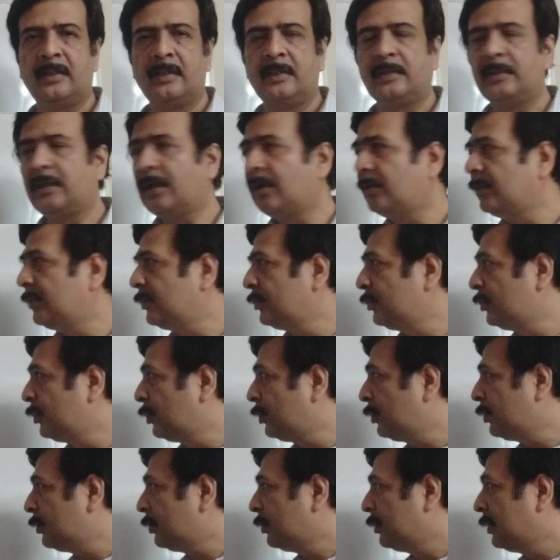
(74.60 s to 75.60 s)
Now you
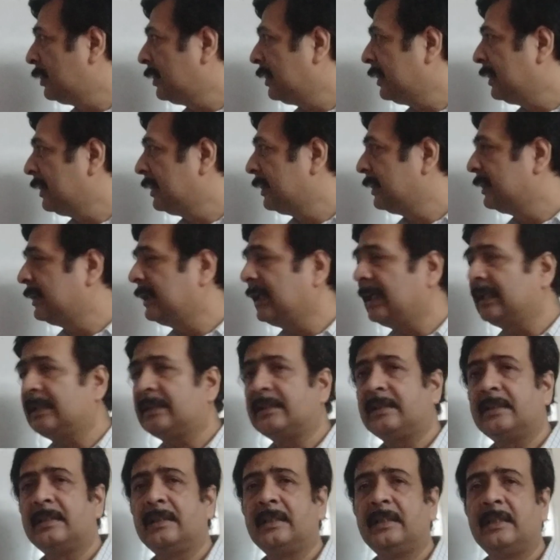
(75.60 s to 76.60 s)
know that
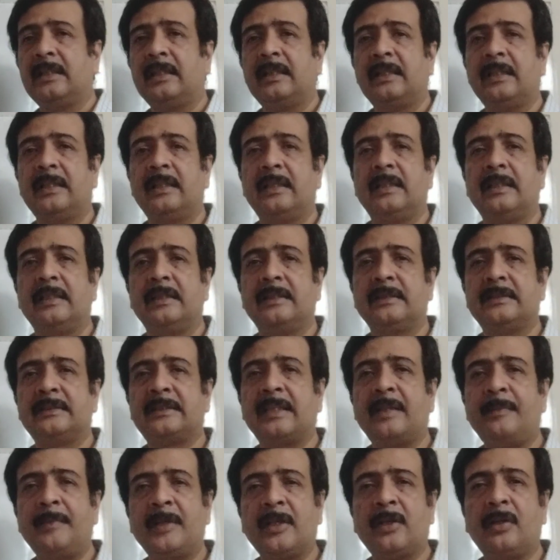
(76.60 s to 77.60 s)

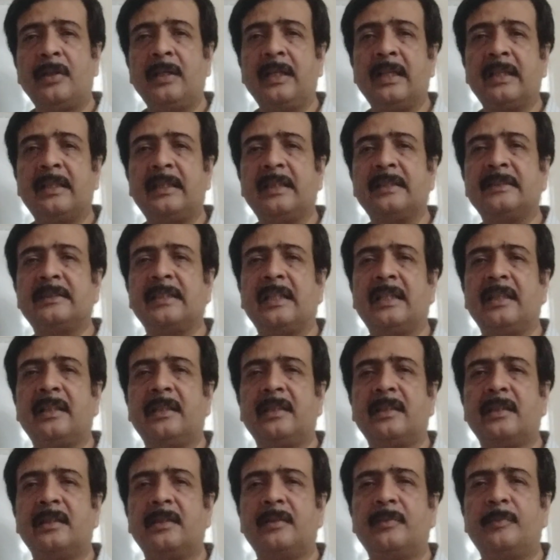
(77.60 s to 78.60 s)
semiconductors are
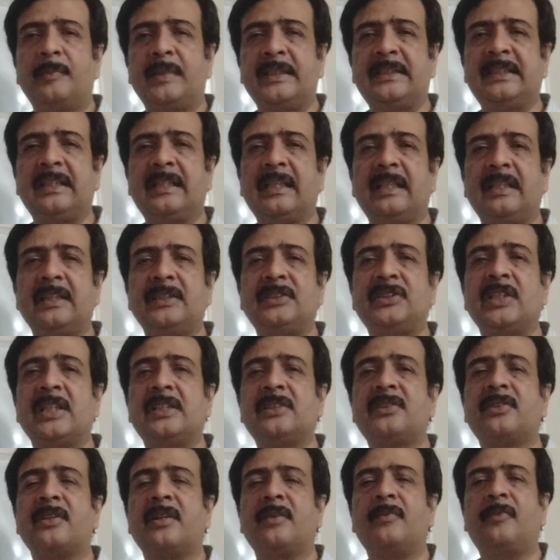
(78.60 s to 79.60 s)
basically
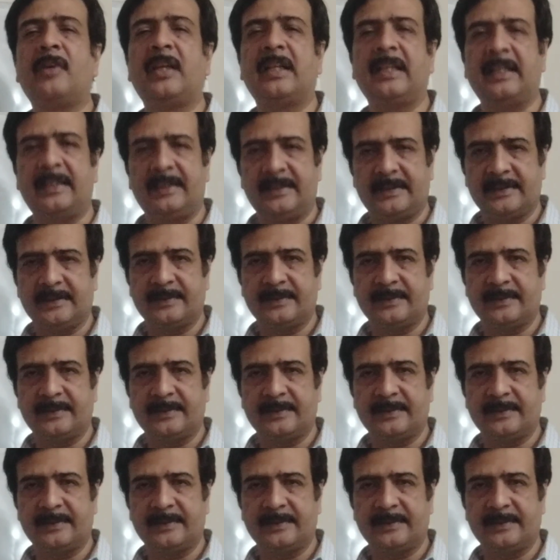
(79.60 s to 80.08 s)
tetravalent.